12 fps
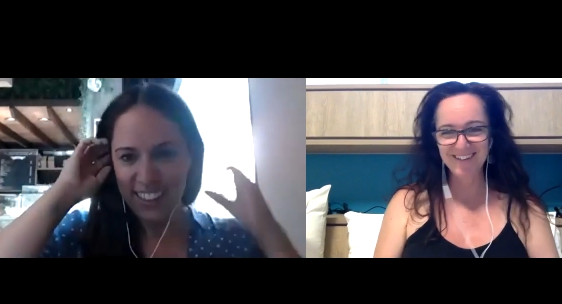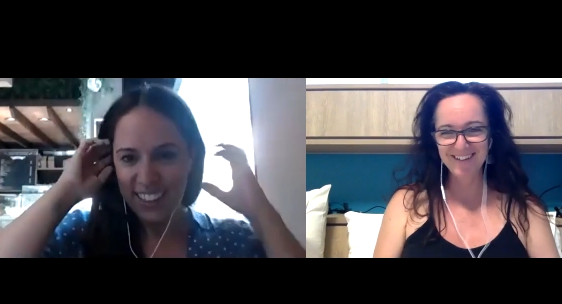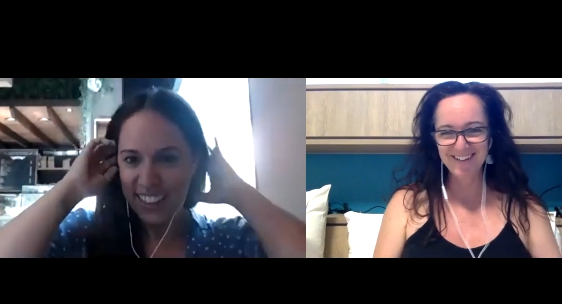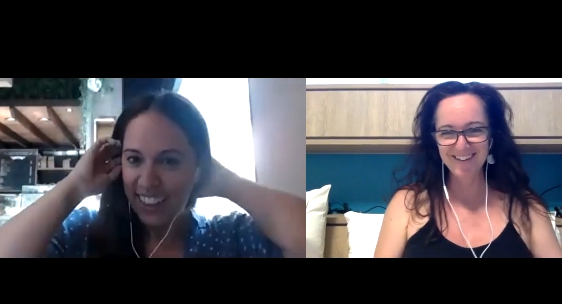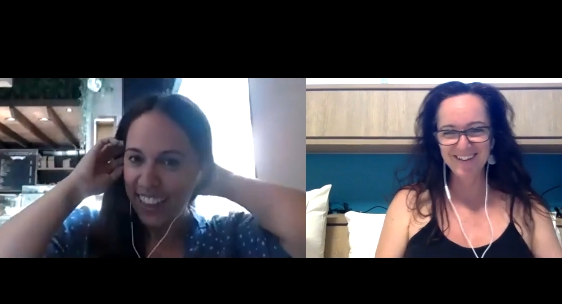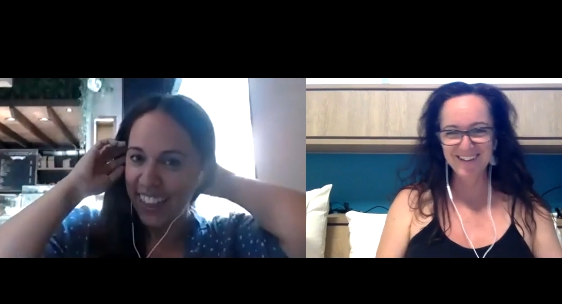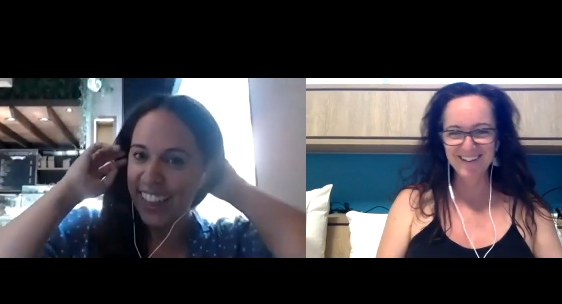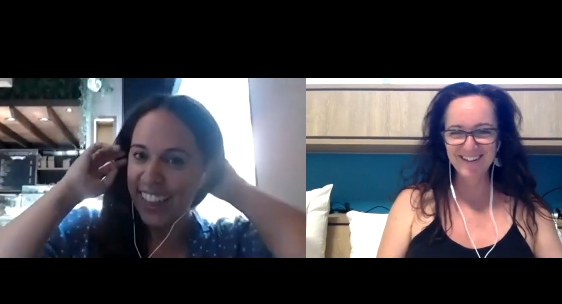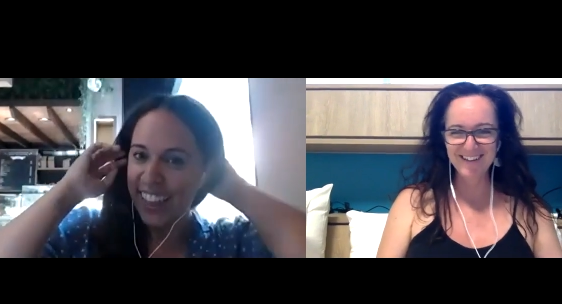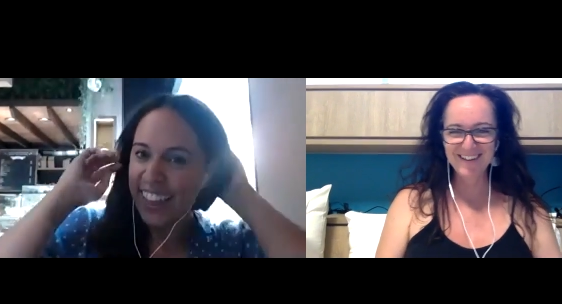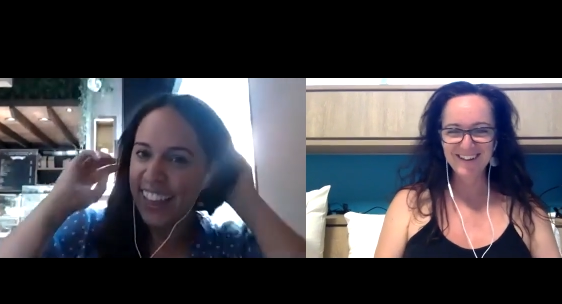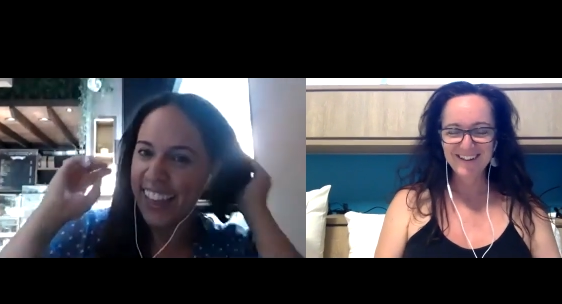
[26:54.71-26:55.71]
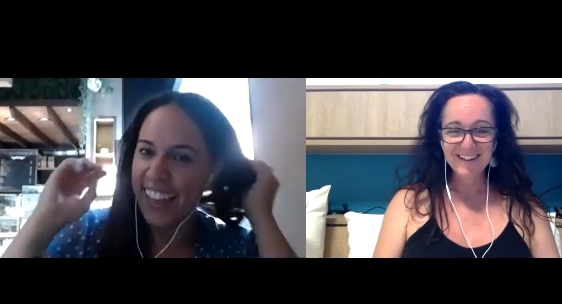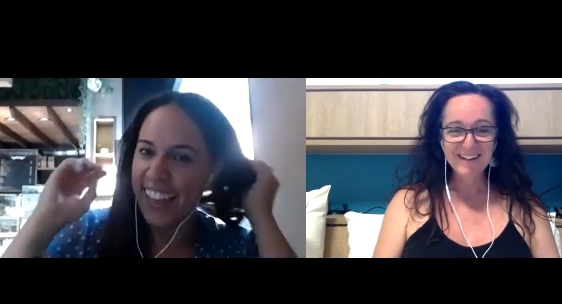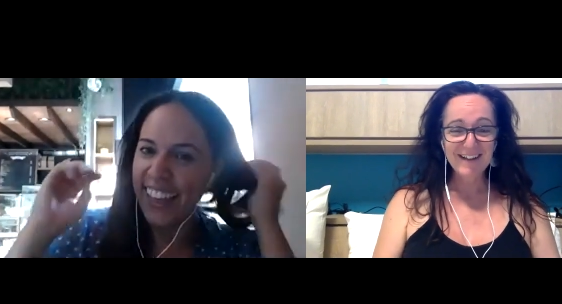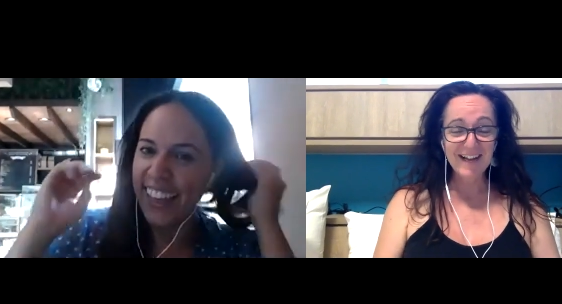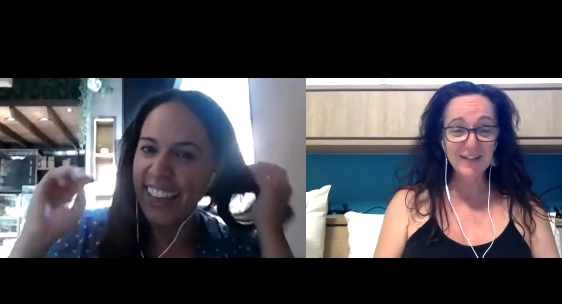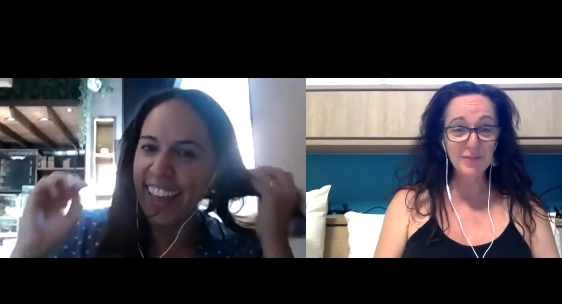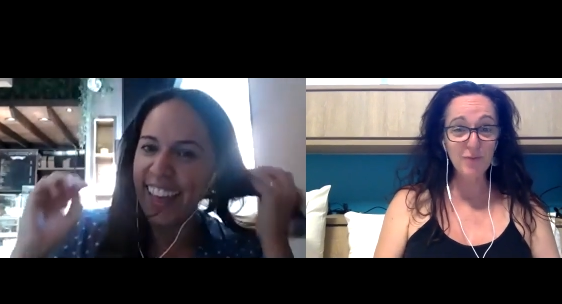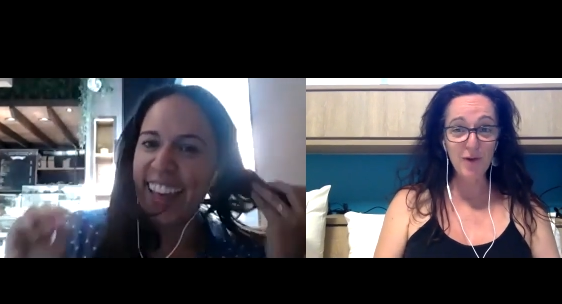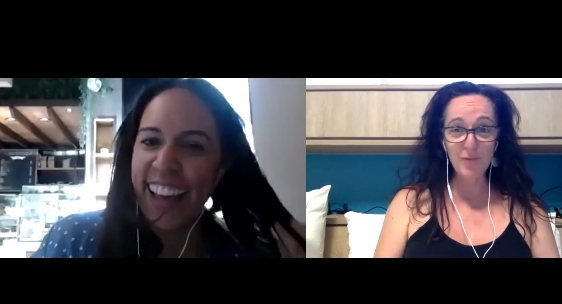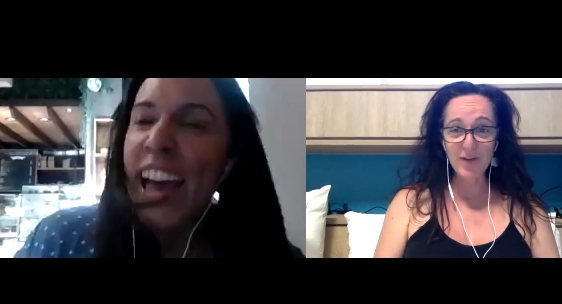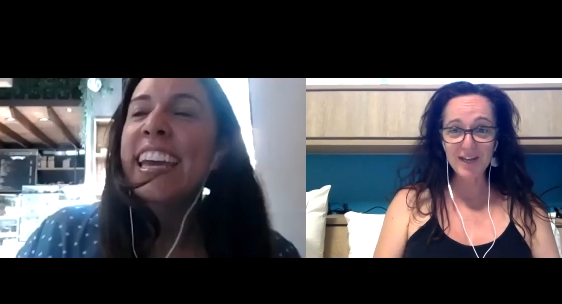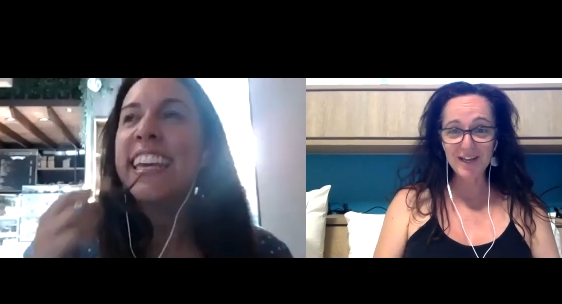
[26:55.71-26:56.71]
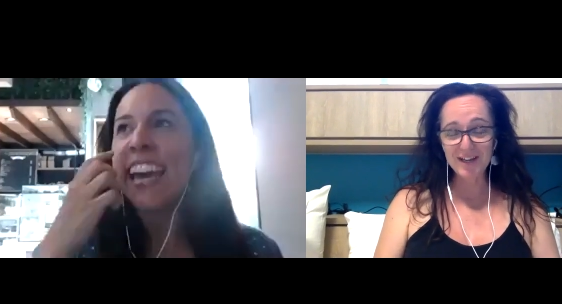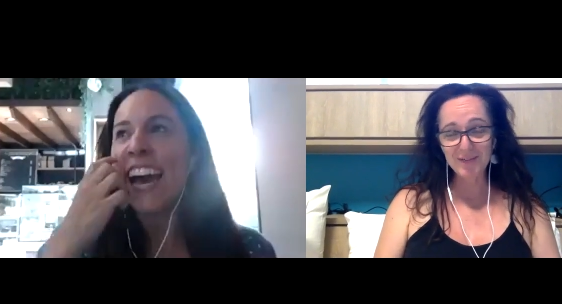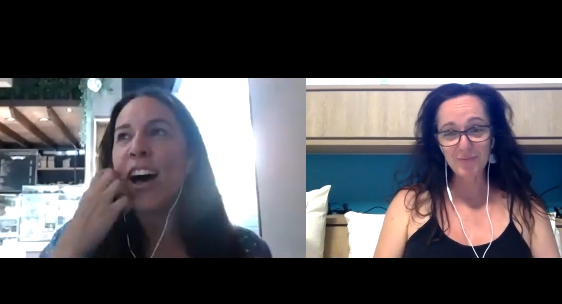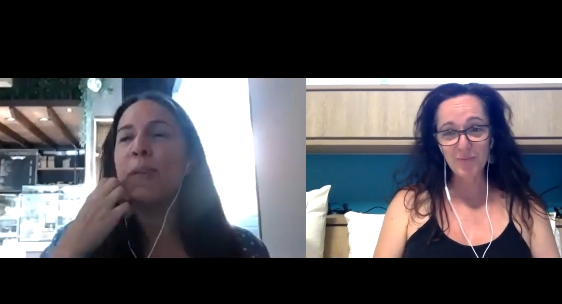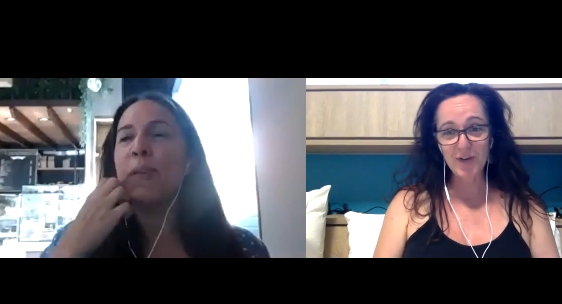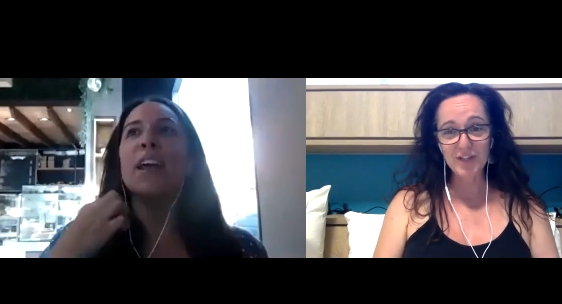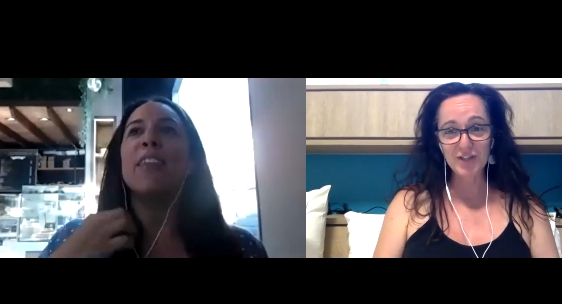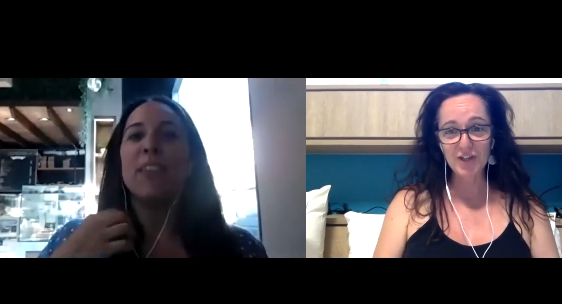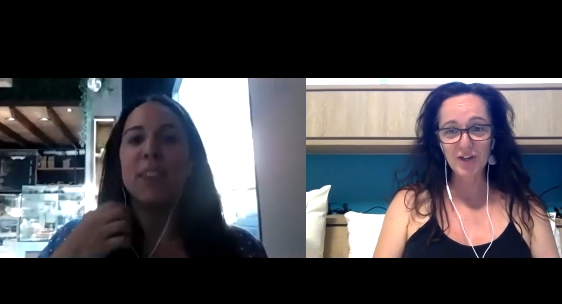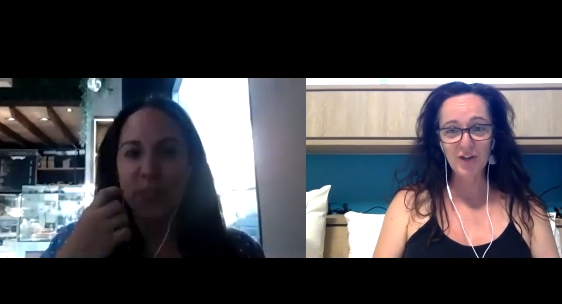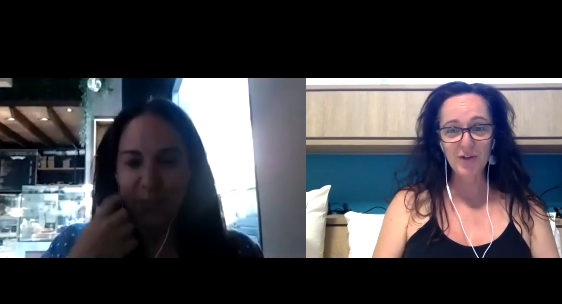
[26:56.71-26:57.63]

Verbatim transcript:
Speaker 1: That's what we do.